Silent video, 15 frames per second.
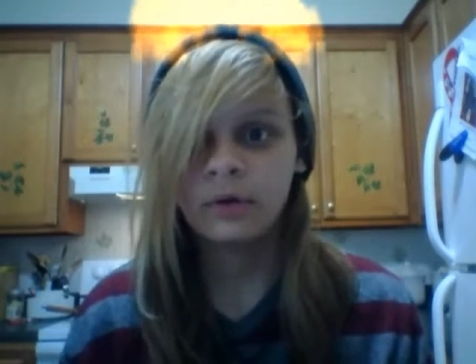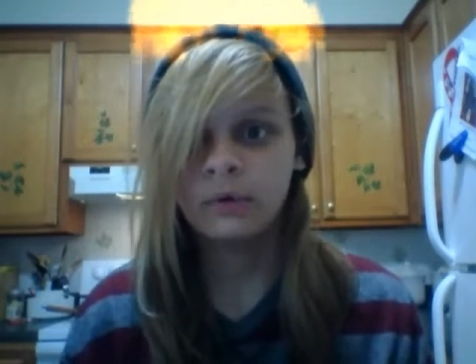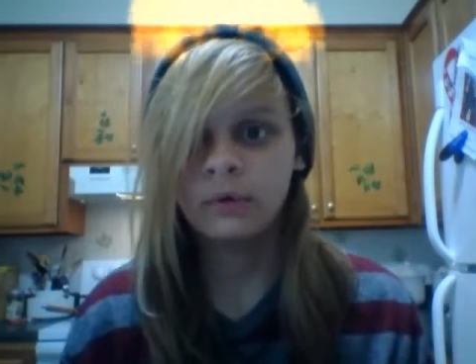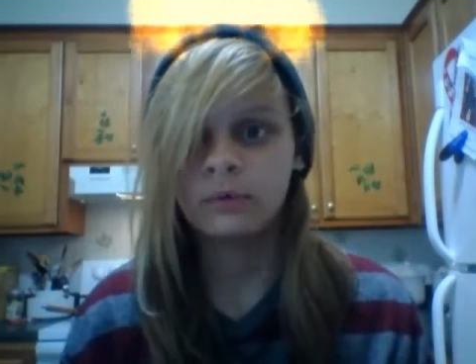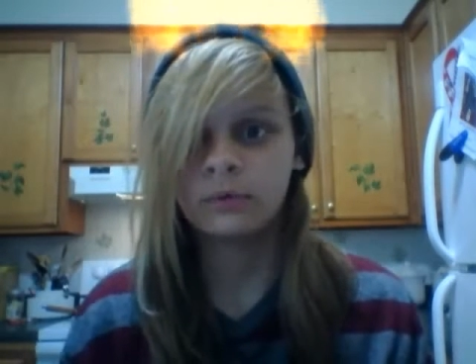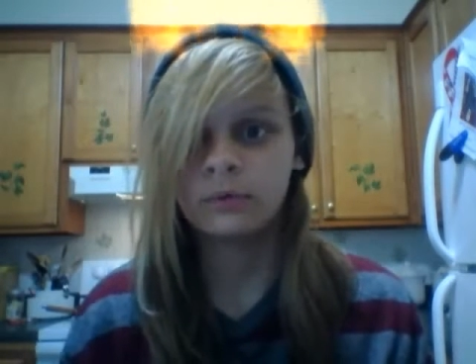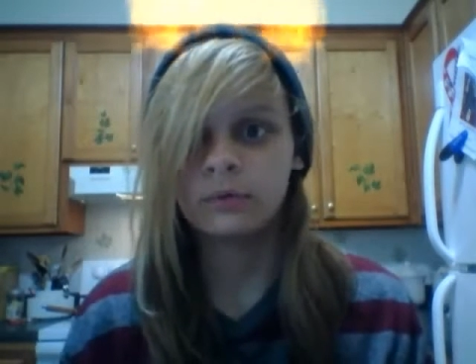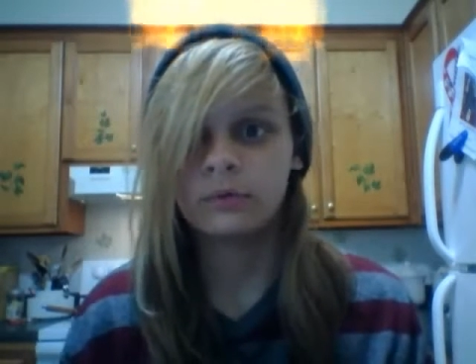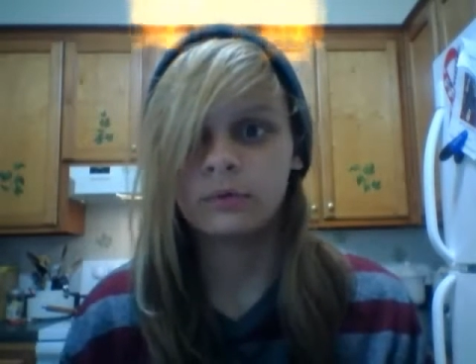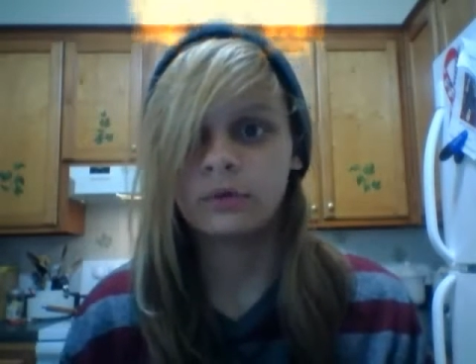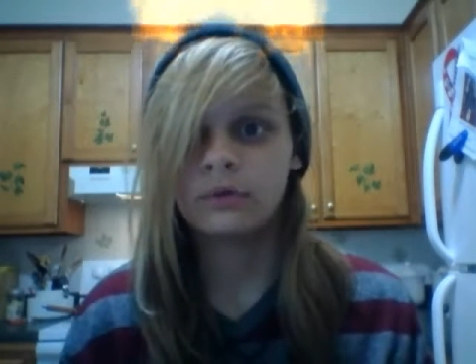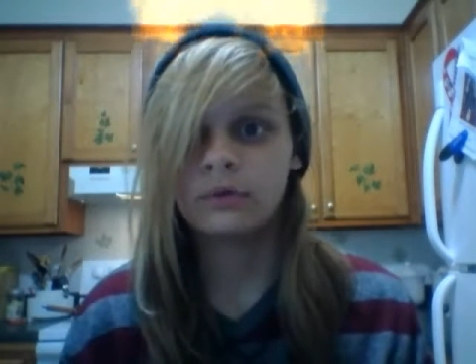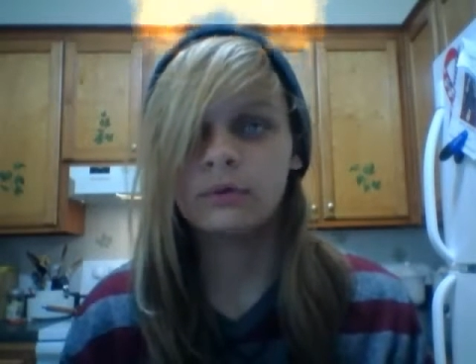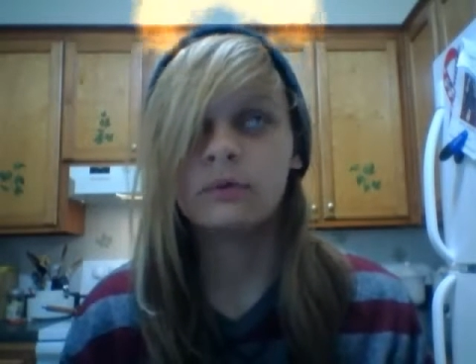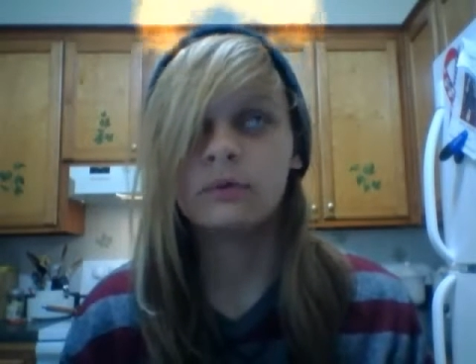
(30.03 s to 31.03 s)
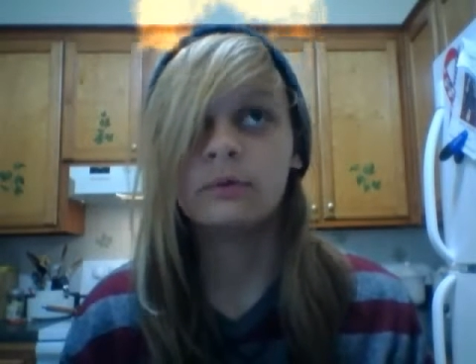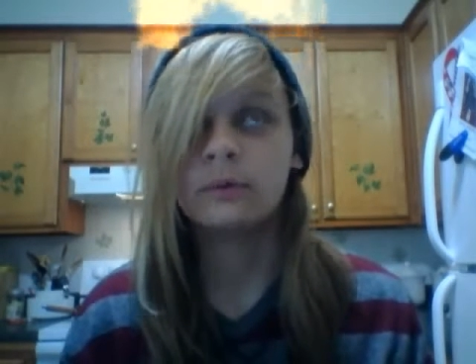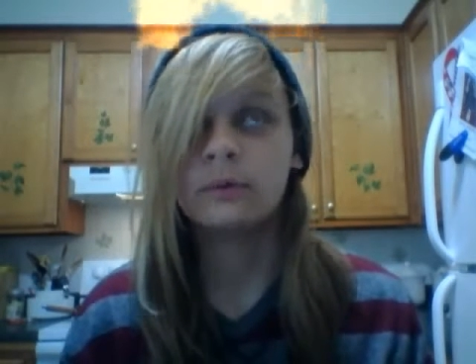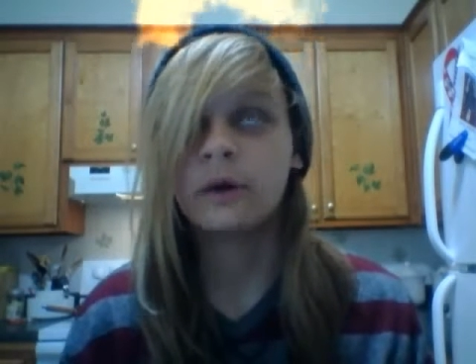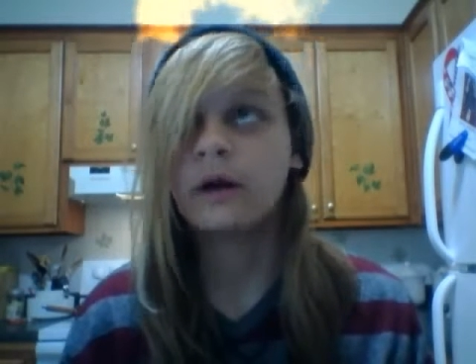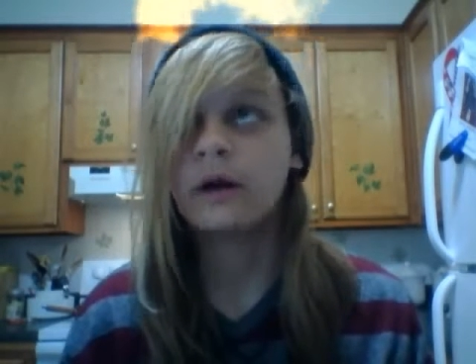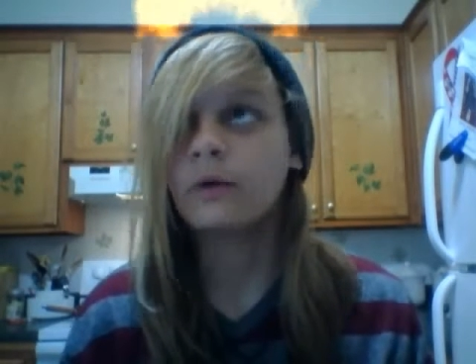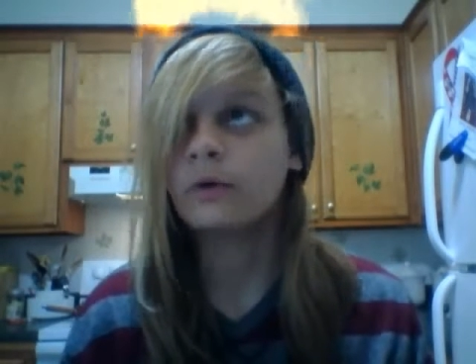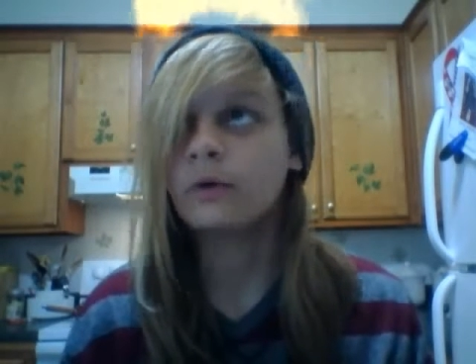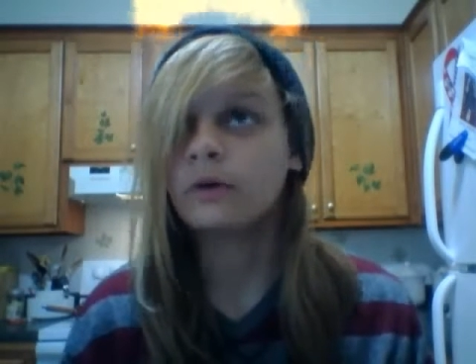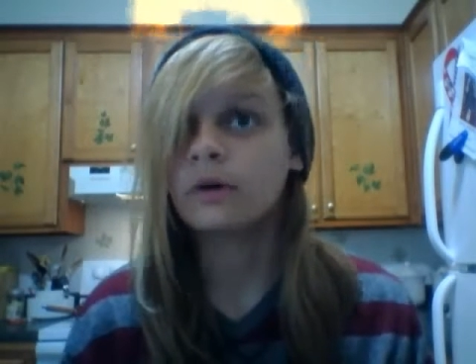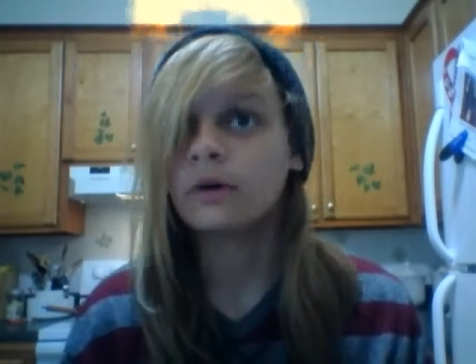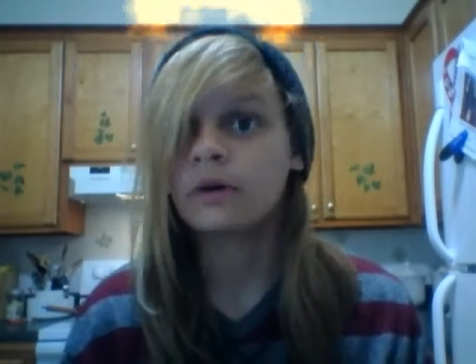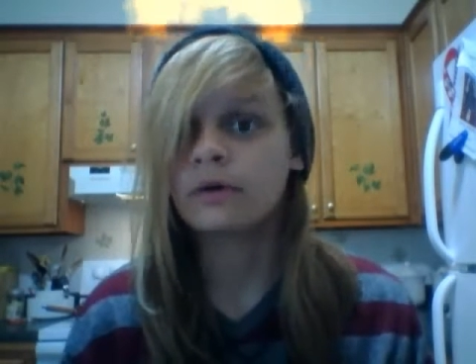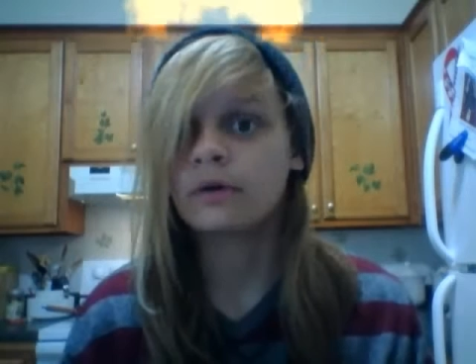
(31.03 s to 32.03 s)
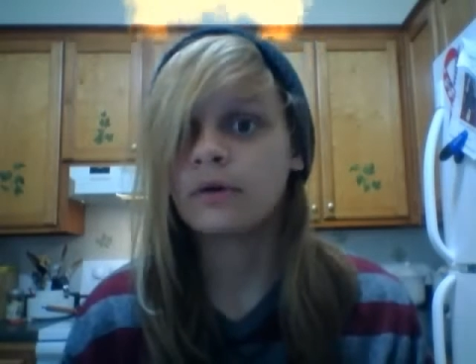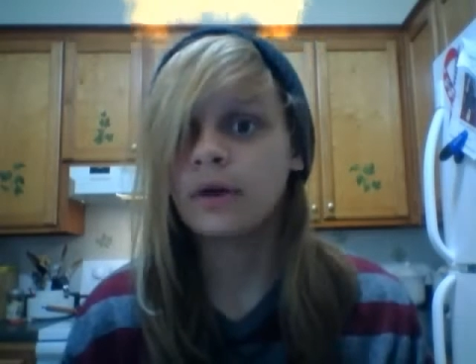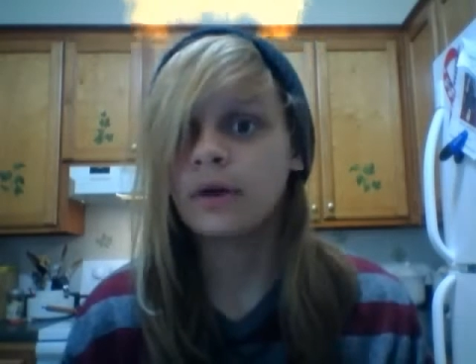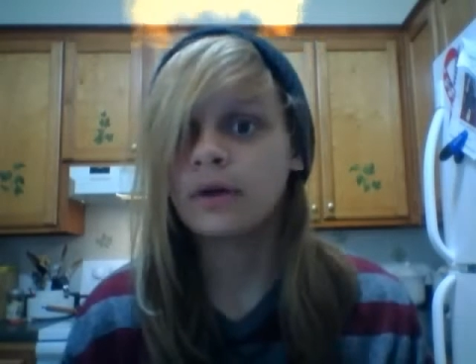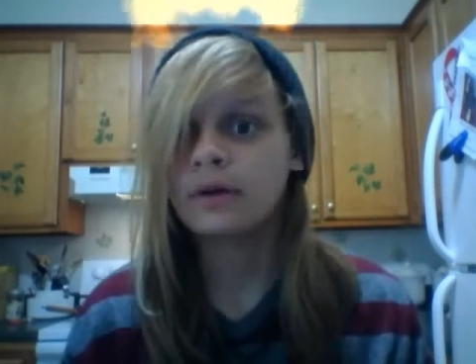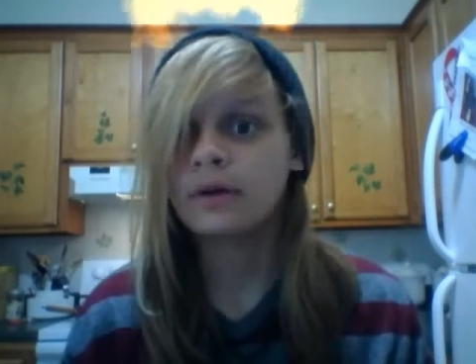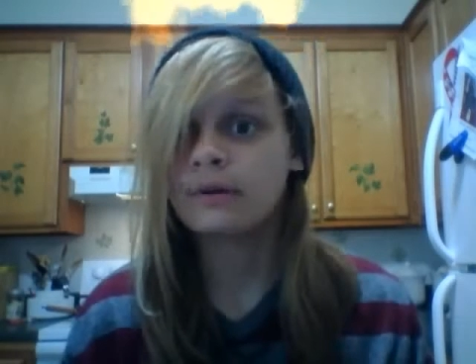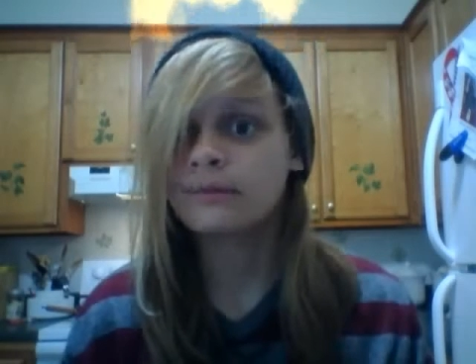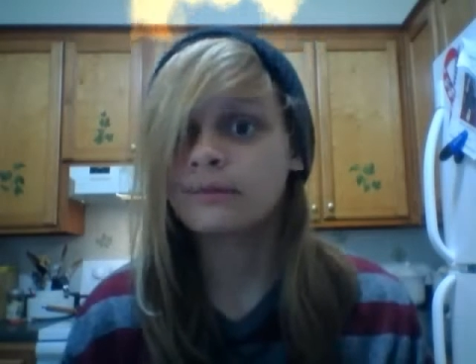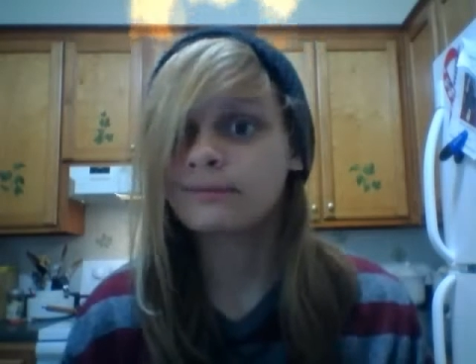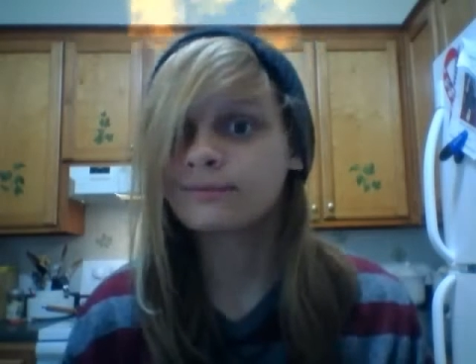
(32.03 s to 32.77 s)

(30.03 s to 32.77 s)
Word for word: Oh, oh, wow. All right.